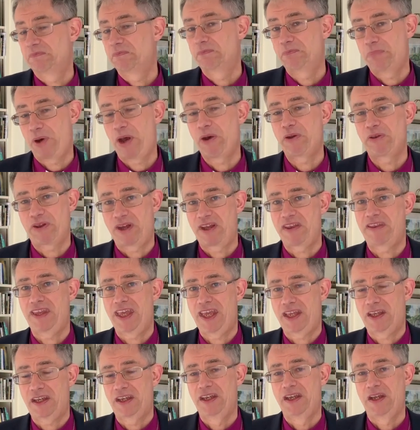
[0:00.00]
Both, I
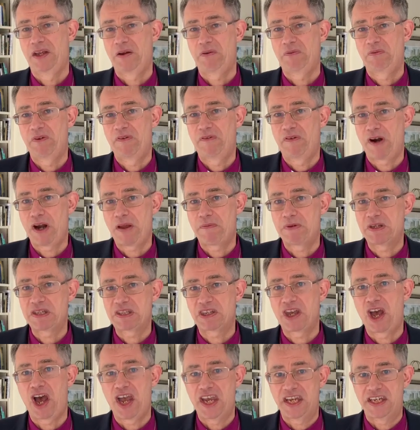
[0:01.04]
think, were very
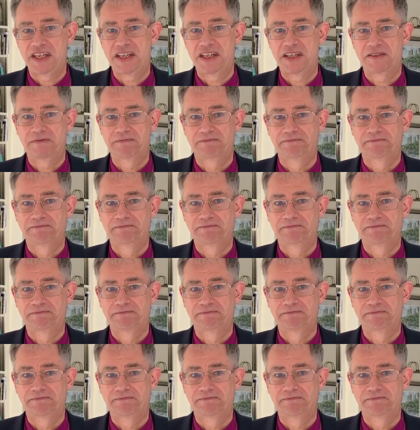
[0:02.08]
misguided.